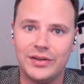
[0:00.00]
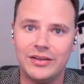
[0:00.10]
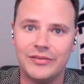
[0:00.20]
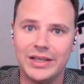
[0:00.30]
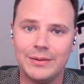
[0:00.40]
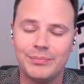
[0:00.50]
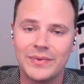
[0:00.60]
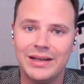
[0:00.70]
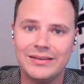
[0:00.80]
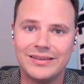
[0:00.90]
TV.
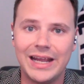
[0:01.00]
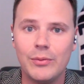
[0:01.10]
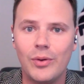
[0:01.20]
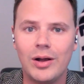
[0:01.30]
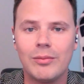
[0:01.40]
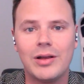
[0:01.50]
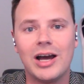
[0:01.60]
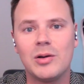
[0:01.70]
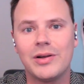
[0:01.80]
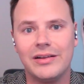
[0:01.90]
Today we welcome
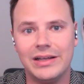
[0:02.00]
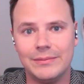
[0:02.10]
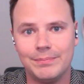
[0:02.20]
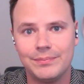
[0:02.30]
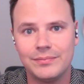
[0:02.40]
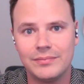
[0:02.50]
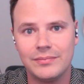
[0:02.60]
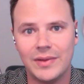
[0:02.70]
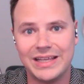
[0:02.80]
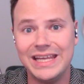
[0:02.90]
Conor McGlynn,
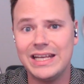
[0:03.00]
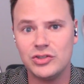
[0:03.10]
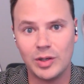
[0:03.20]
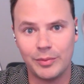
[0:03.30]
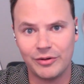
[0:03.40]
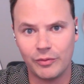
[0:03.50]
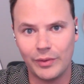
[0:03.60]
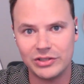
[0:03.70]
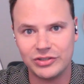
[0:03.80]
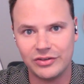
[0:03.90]
a key contributor for
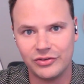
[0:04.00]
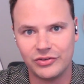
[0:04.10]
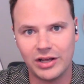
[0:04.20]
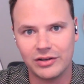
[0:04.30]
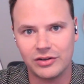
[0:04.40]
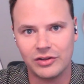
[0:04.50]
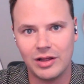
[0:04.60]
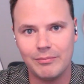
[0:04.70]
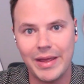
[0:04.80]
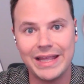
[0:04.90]
Westchester Soccer
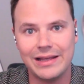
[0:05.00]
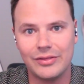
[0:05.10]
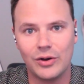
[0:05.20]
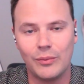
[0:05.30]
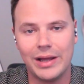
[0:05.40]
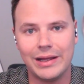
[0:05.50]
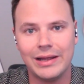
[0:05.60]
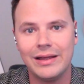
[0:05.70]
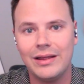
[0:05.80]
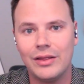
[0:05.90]
Club, making their
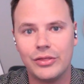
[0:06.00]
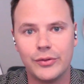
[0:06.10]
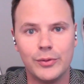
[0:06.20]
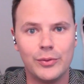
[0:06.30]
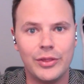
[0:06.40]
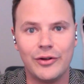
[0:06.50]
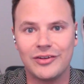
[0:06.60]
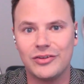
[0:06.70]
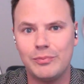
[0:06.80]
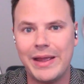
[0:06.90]
way through their
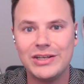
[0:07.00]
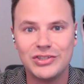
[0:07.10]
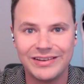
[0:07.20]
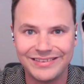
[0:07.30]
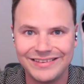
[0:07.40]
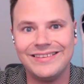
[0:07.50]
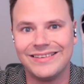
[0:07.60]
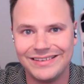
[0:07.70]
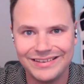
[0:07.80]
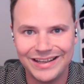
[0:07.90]
expansion
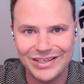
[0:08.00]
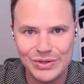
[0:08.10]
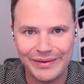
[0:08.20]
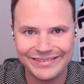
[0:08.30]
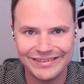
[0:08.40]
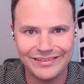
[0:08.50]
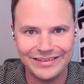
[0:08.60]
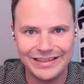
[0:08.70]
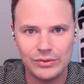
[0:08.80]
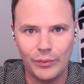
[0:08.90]
season in
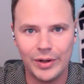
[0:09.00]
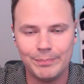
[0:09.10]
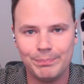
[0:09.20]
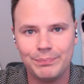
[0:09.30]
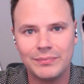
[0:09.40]
USL League One.